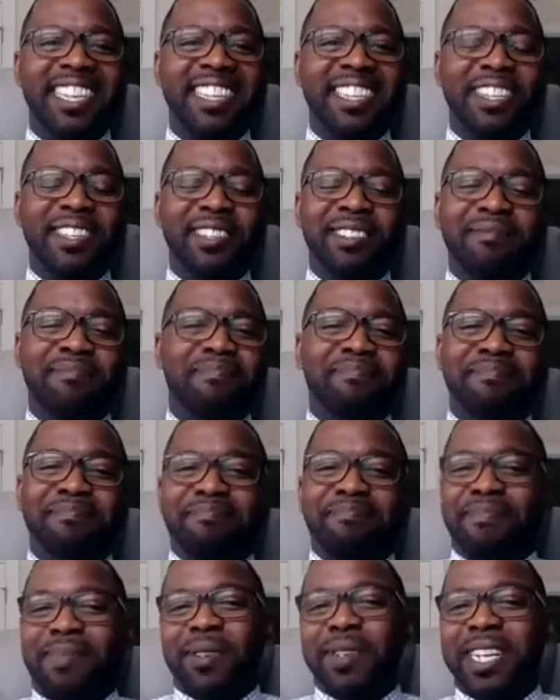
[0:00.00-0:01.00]

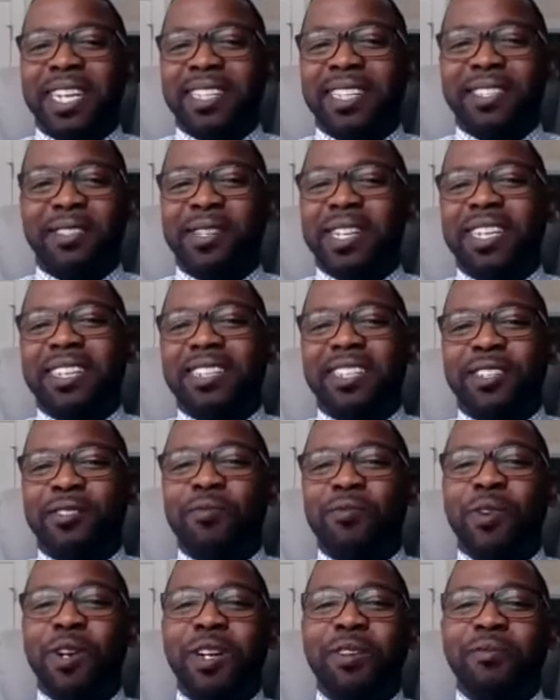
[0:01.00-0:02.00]

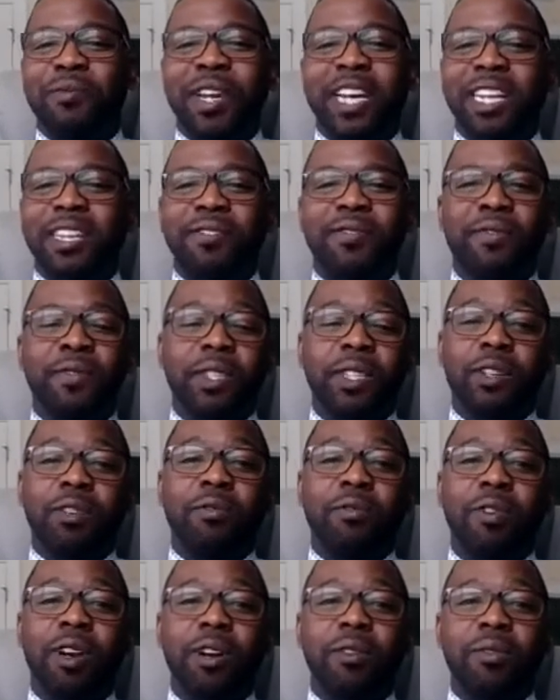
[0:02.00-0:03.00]
You weren't ready for the
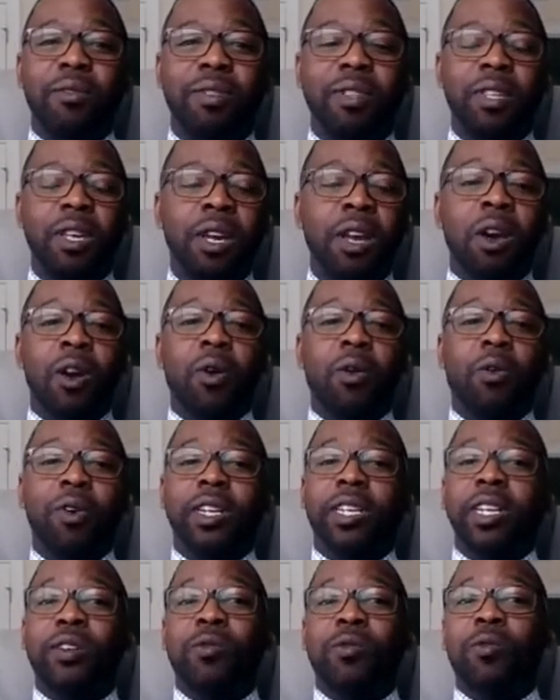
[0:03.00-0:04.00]
growth, or
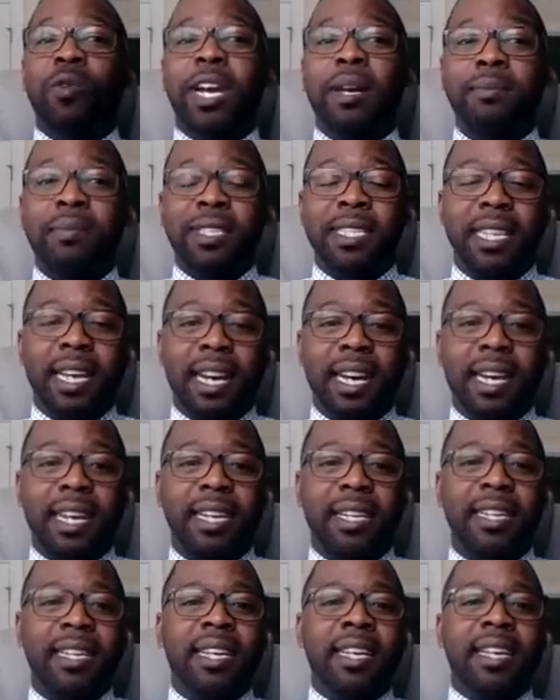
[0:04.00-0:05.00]
your website
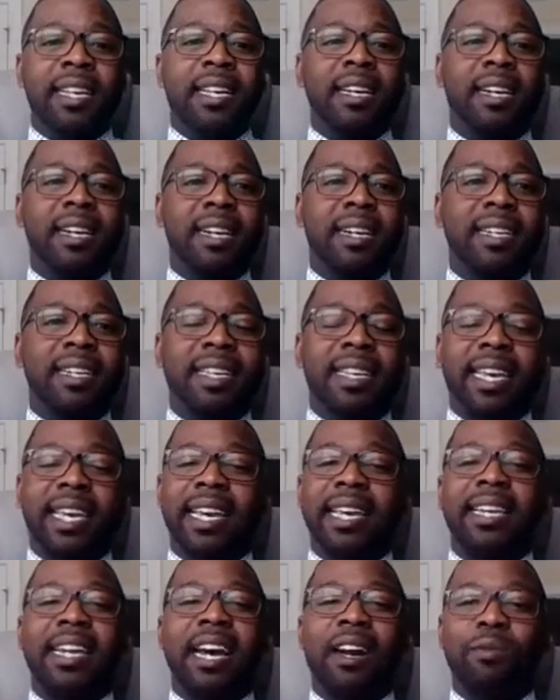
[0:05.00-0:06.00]

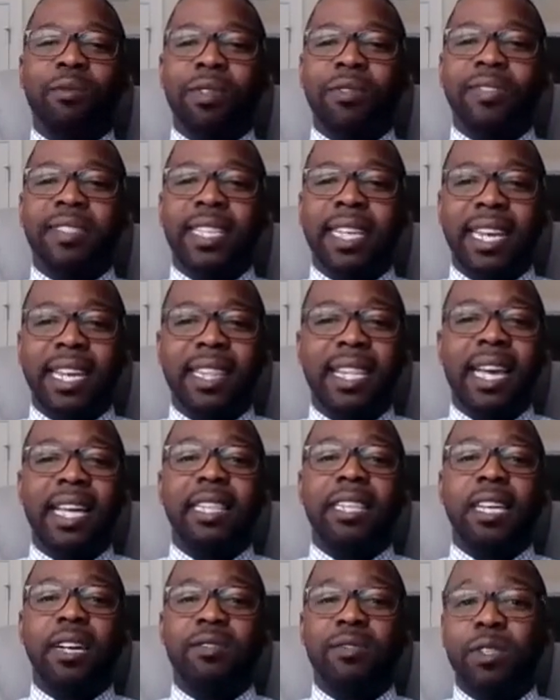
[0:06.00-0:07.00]
cannot withstand that
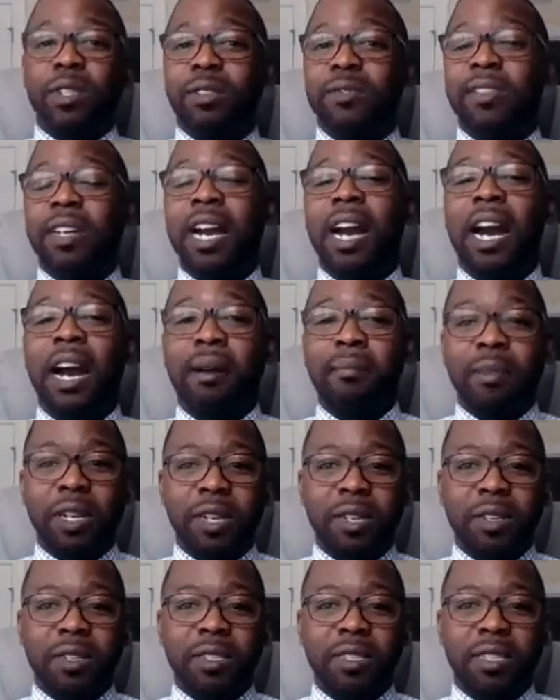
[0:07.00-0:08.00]
level of
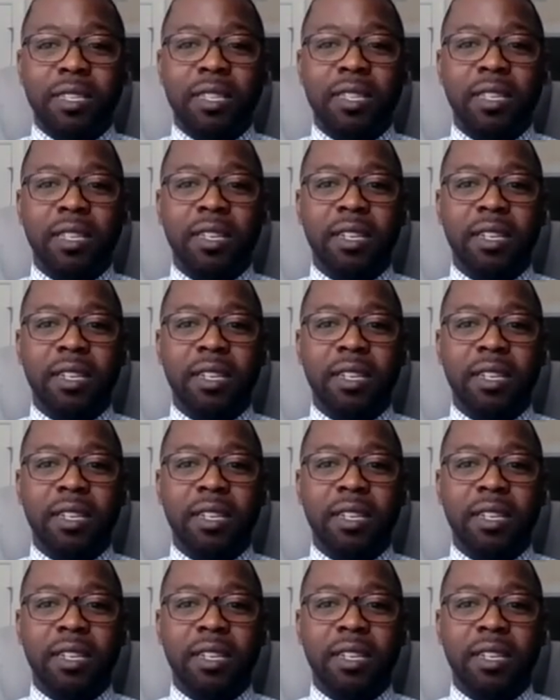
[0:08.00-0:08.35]
commerce,